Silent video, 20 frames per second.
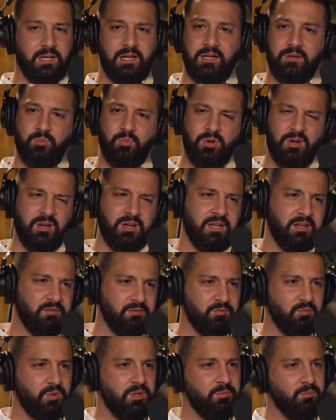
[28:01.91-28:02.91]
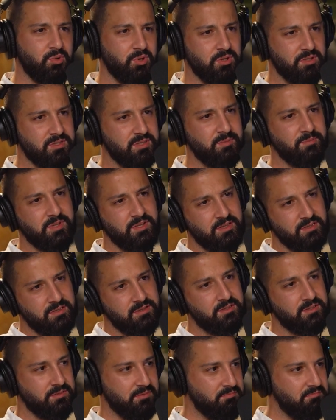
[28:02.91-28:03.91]
and be like, what if we brought
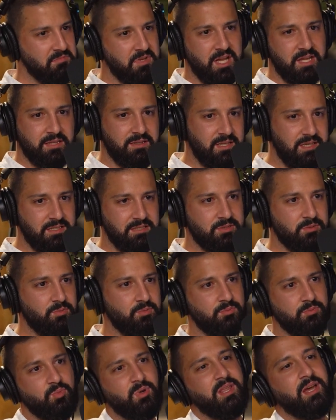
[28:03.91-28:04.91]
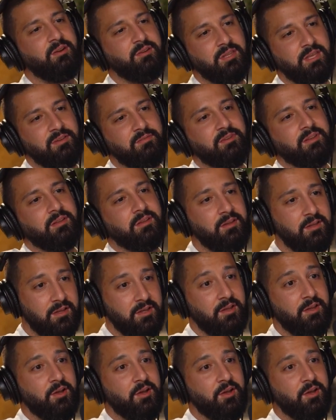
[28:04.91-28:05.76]
something like this without giving